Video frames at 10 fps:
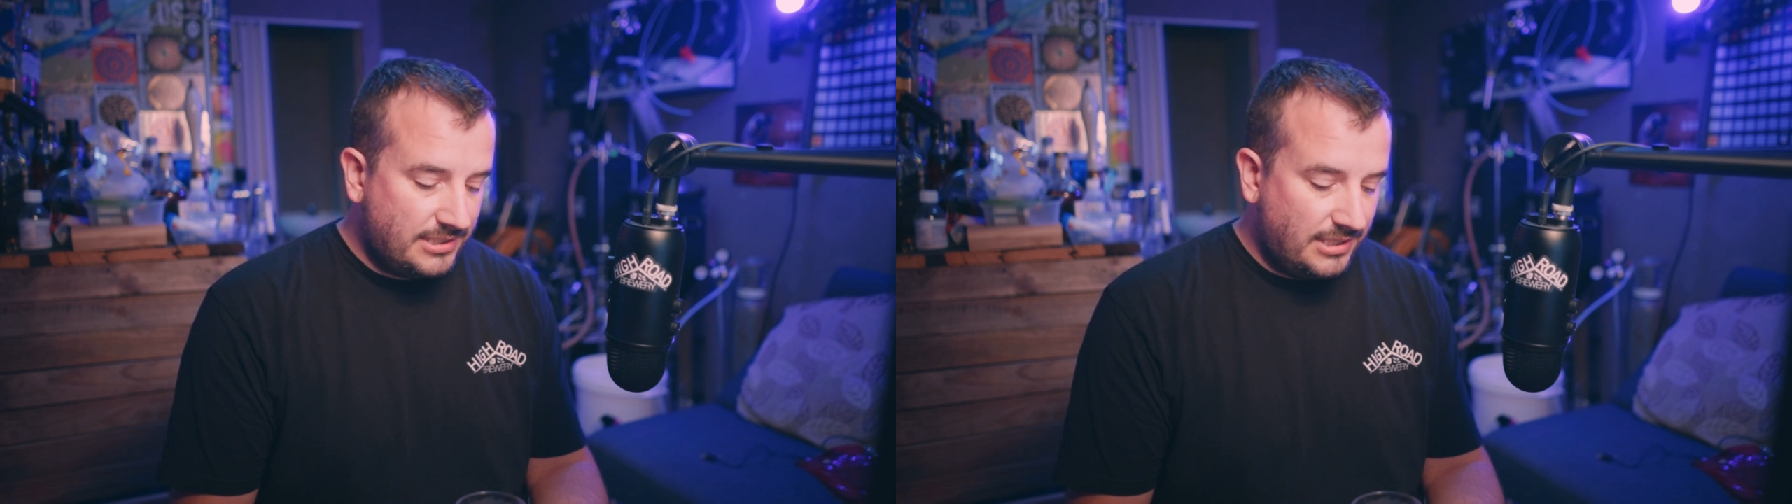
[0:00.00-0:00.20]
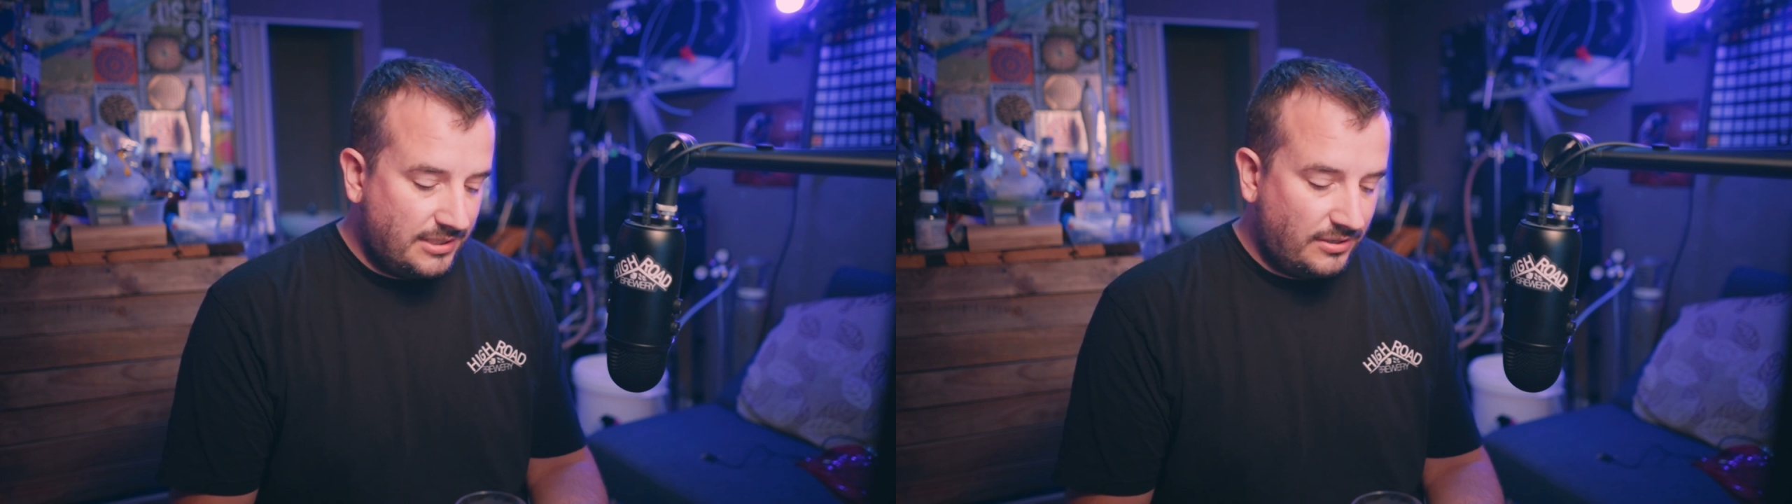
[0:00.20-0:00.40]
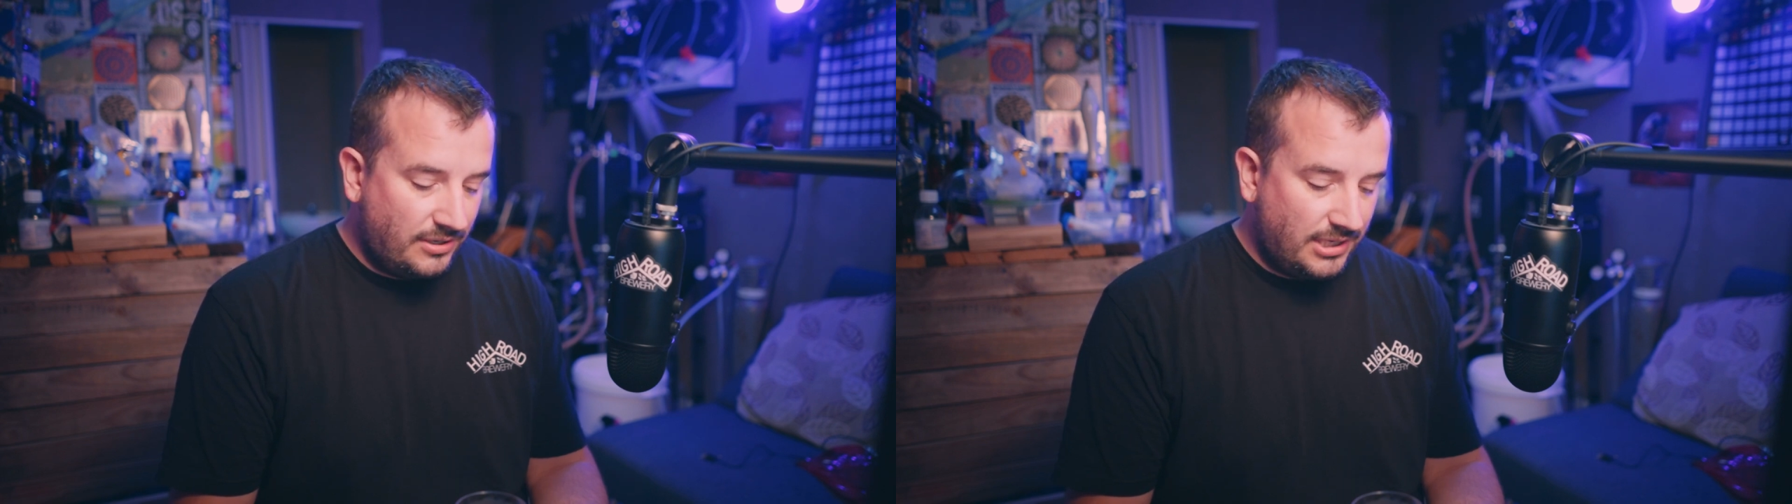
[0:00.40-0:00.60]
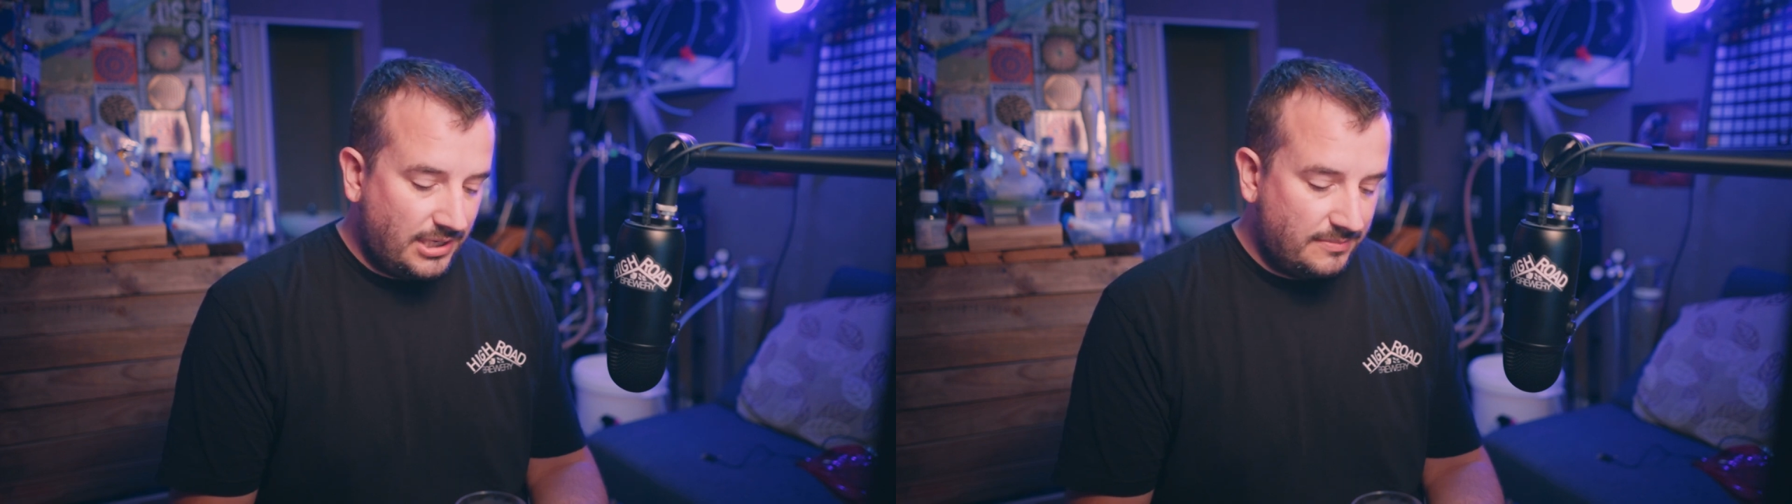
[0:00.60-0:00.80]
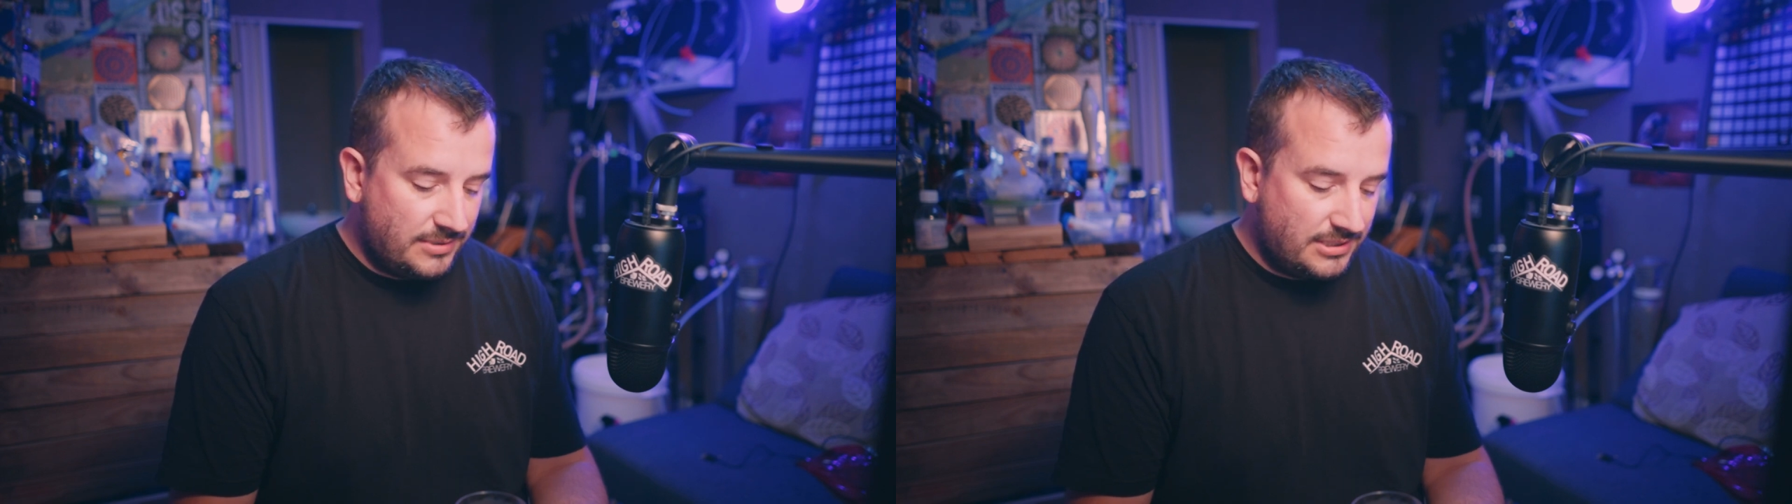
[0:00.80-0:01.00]
and then 30
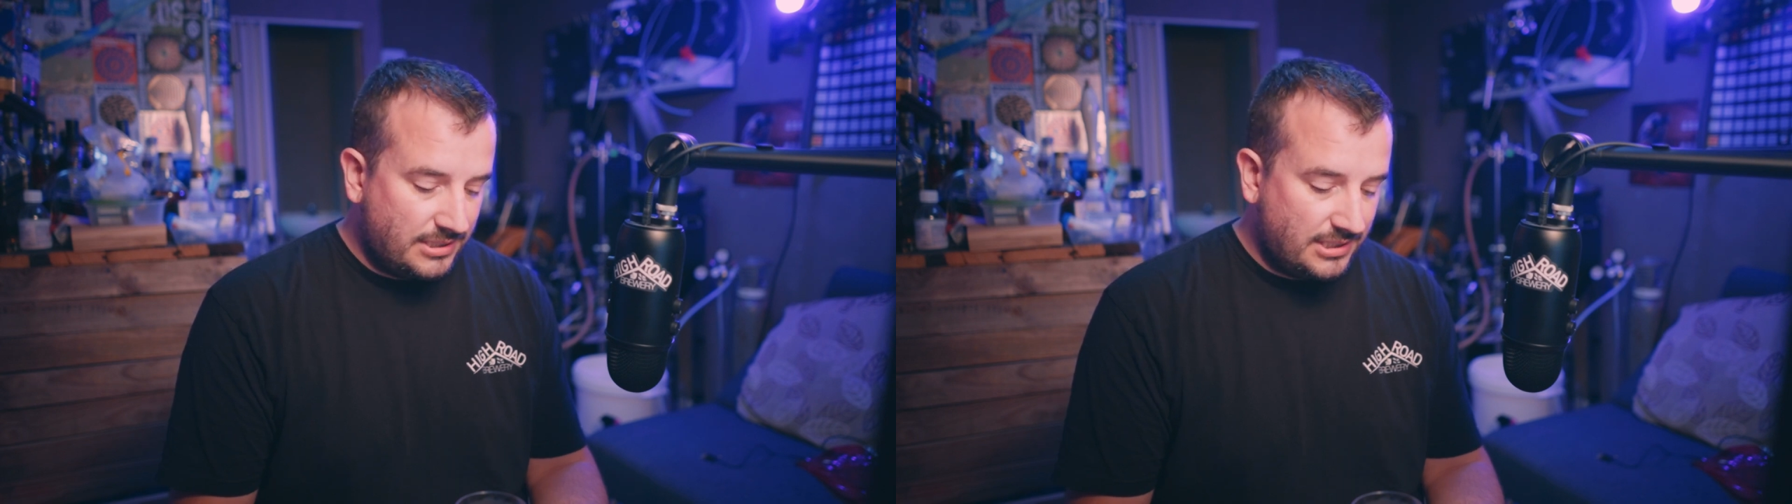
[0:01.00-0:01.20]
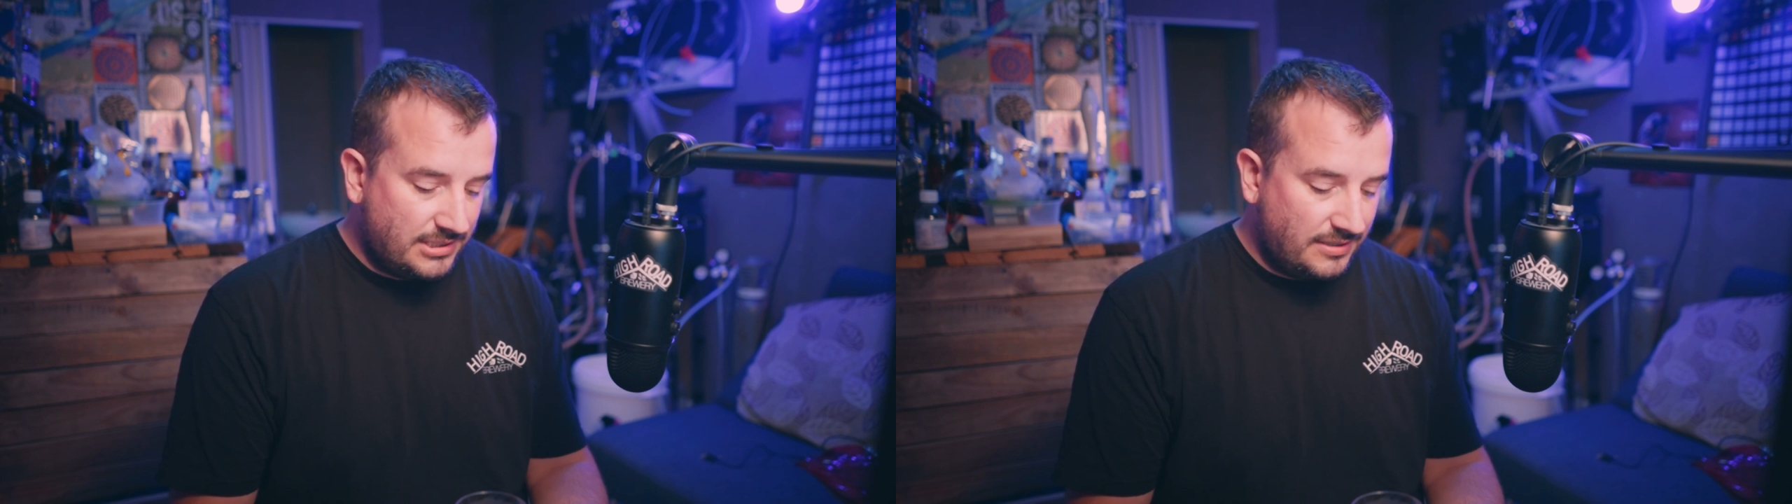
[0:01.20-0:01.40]
grams of Saaz